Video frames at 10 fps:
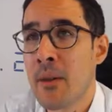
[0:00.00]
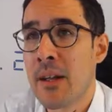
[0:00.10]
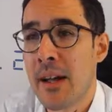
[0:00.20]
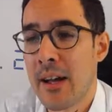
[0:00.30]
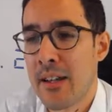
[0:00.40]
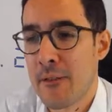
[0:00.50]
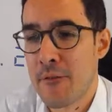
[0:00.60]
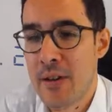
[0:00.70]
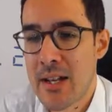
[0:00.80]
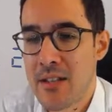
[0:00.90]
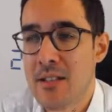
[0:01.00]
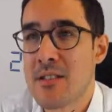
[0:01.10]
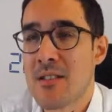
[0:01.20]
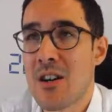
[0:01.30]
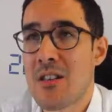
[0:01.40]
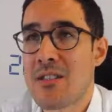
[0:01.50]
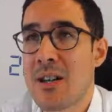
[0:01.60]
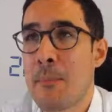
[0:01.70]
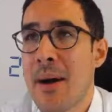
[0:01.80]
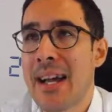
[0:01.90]
The Fed
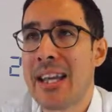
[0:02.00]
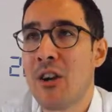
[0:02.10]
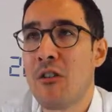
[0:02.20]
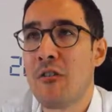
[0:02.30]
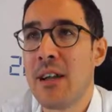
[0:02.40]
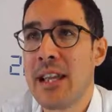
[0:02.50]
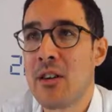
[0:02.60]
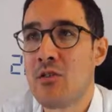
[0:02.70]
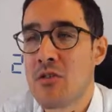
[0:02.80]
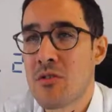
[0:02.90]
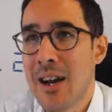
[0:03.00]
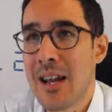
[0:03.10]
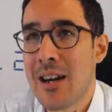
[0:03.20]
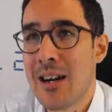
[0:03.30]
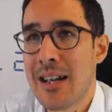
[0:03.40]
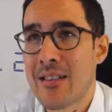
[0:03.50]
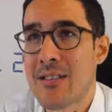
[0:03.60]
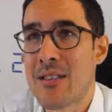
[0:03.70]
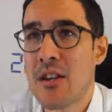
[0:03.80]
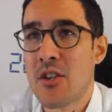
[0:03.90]
started backing off any interest rate hikes.